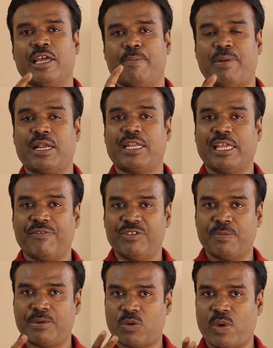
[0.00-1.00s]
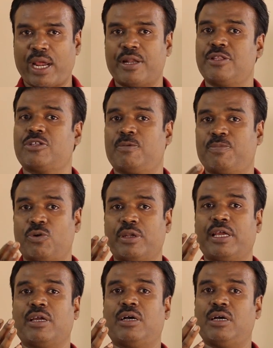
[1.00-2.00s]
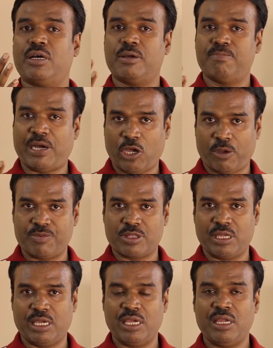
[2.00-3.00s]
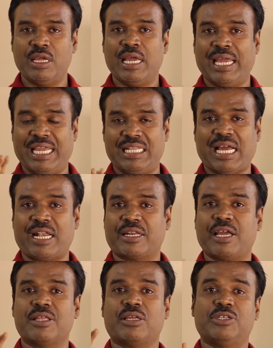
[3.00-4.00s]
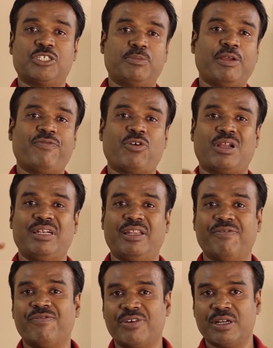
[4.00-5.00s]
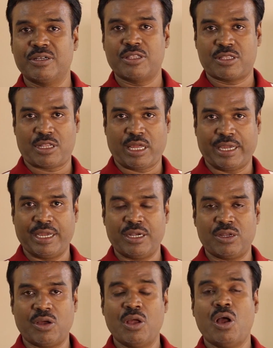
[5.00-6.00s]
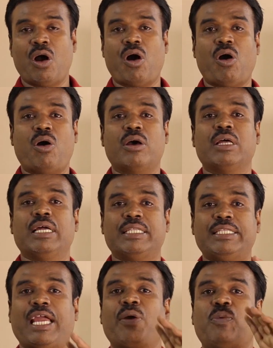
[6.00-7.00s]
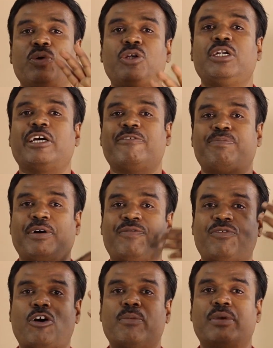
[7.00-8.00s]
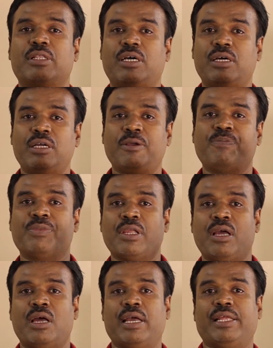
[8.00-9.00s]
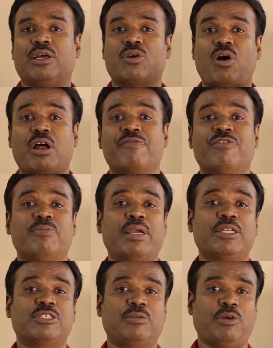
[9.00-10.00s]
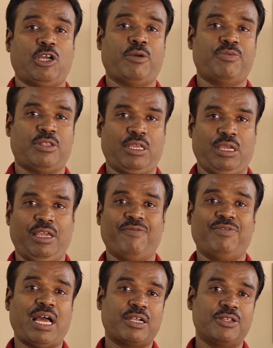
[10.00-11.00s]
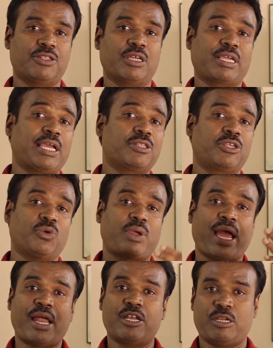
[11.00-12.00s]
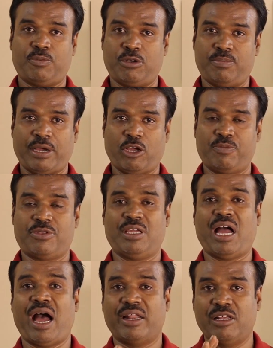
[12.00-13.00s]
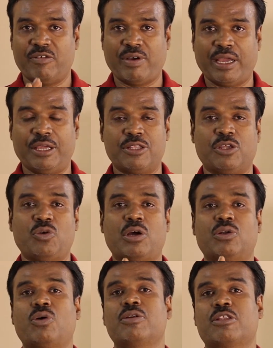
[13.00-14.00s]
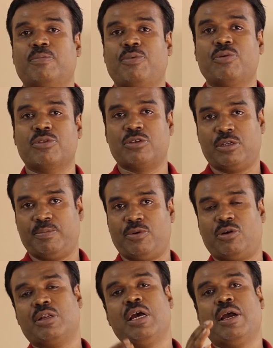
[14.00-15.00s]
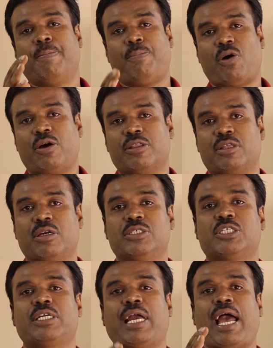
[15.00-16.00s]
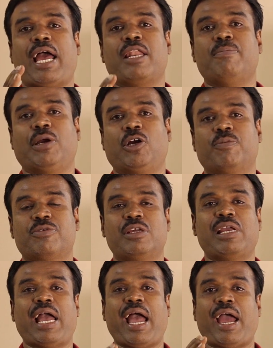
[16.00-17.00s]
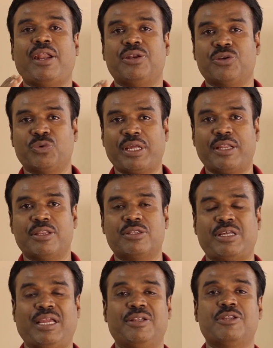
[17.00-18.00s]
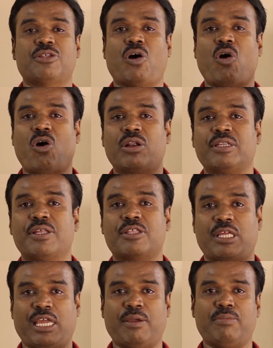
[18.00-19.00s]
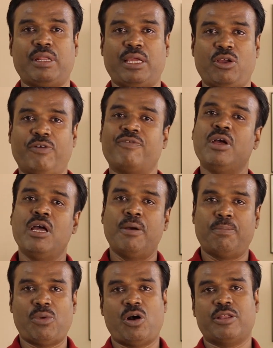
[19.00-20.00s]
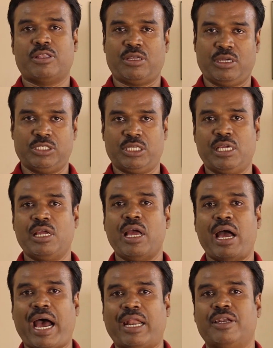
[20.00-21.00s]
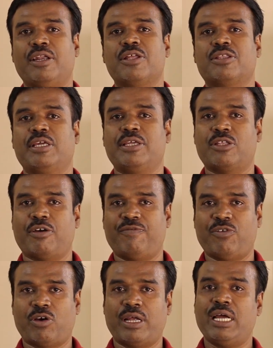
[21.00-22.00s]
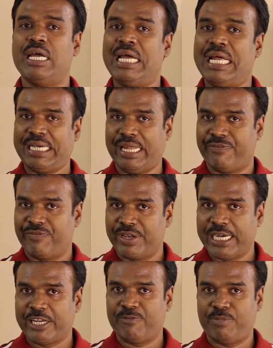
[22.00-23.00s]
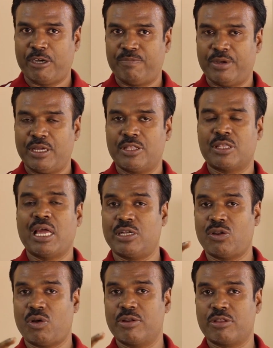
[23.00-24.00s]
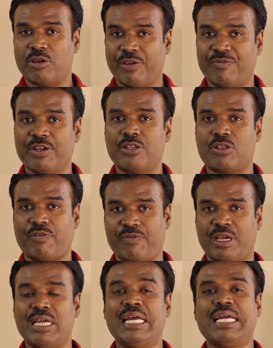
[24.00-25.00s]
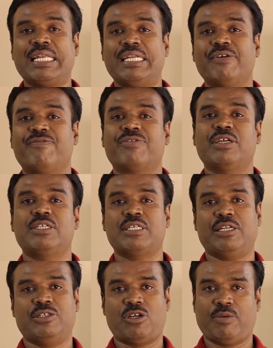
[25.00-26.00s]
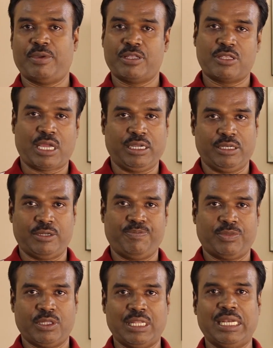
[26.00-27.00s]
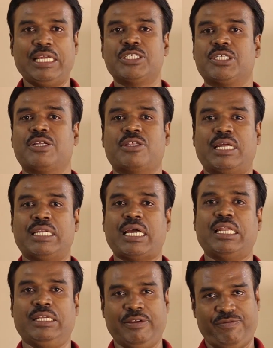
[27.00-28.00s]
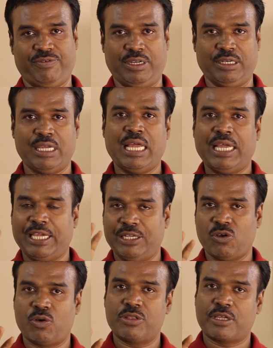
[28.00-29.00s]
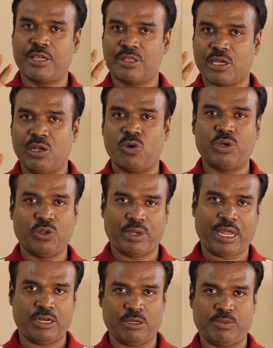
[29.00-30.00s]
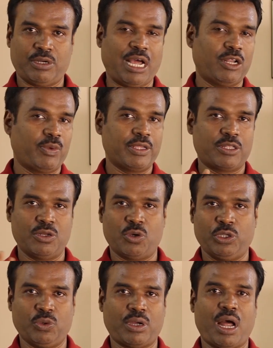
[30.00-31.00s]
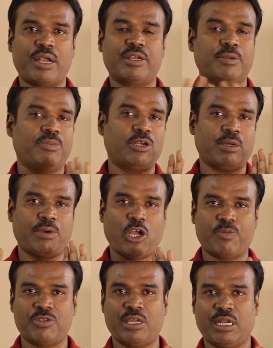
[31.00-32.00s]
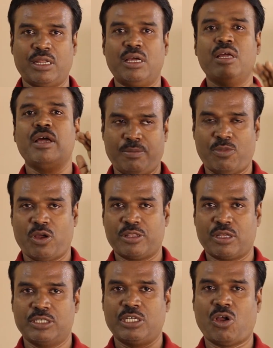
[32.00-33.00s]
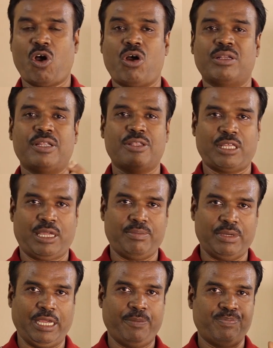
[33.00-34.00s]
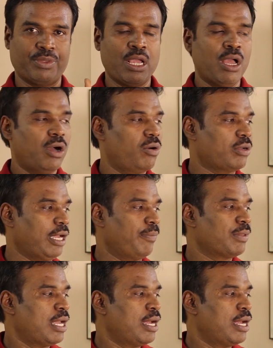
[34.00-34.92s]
But if the provider is reporting a biopsy, in that case it should be for a different site, or they wouldn't have performed the confirmatory biopsy. If that is the case, you can report biopsy. Otherwise, you are not supposed to report Mohs surgery and biopsy and routine stains on the same day of Mohs surgery, unless these are for a definitive purpose, and also if it is of a different anatomic site. The lesion is entirely different. In those cases alone you can report. Otherwise, no, you can't report a biopsy and a Mohs surgery on the same day. Okay.